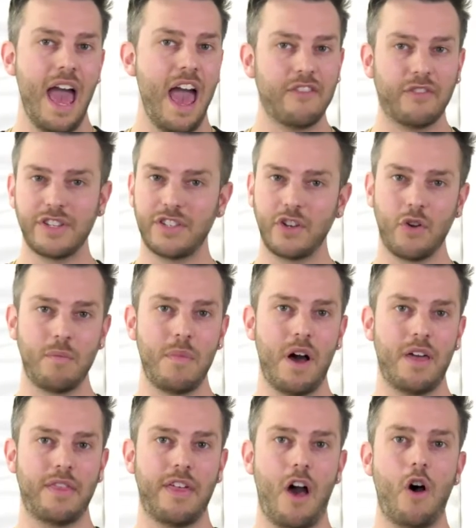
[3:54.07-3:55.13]
every single
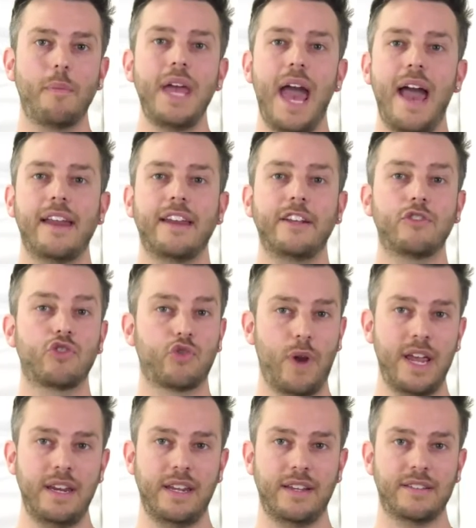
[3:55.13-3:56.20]
month, I'll be adding
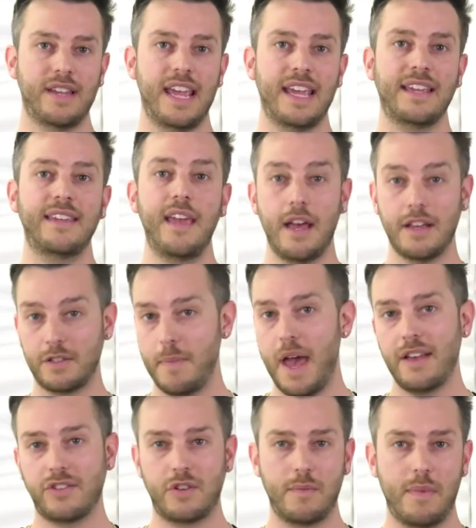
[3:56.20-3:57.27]
trainings and guest
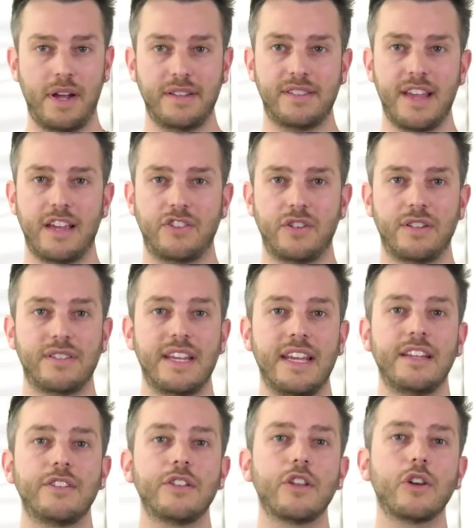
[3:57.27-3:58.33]
mastermind sessions
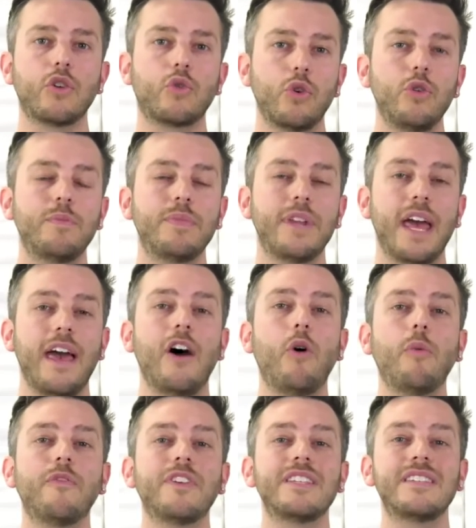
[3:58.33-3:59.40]
into the group to help